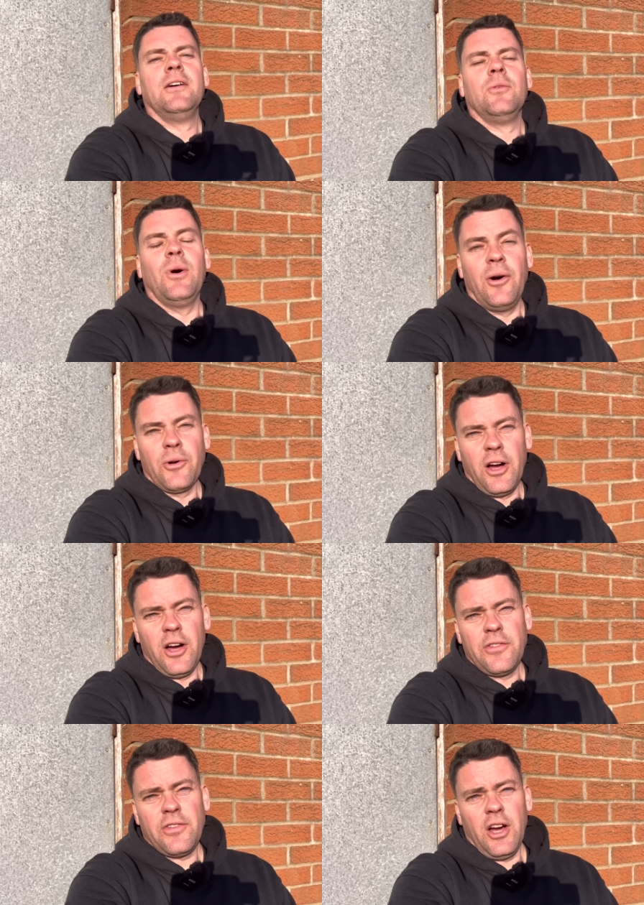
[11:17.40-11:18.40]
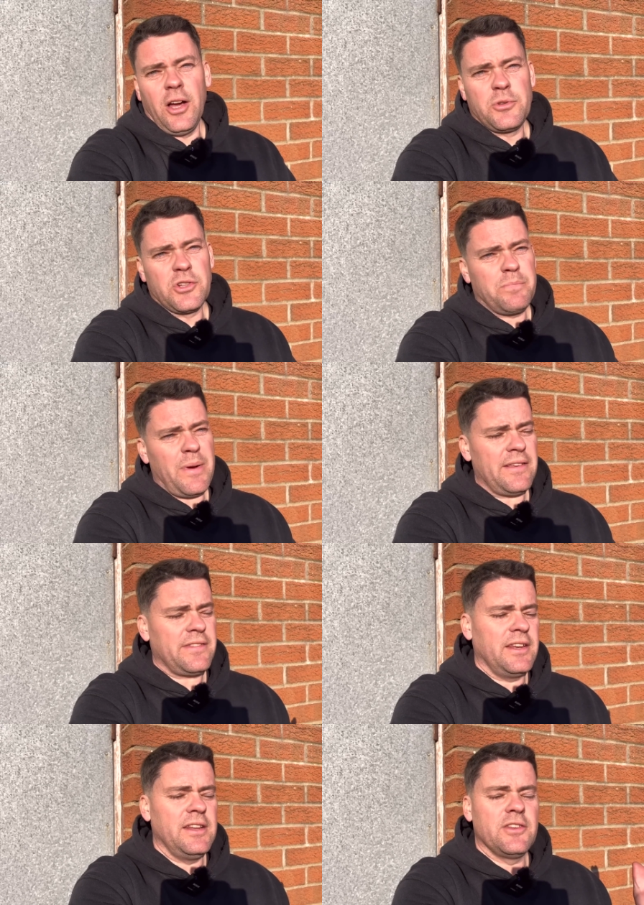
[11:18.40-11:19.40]
Well, guys, I'm just
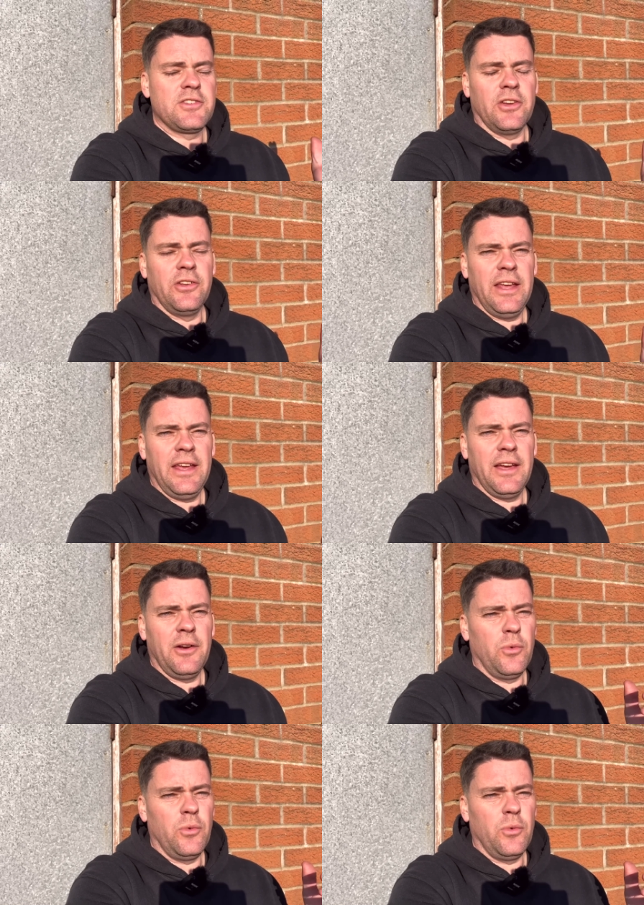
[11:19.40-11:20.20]
basking in the sun here.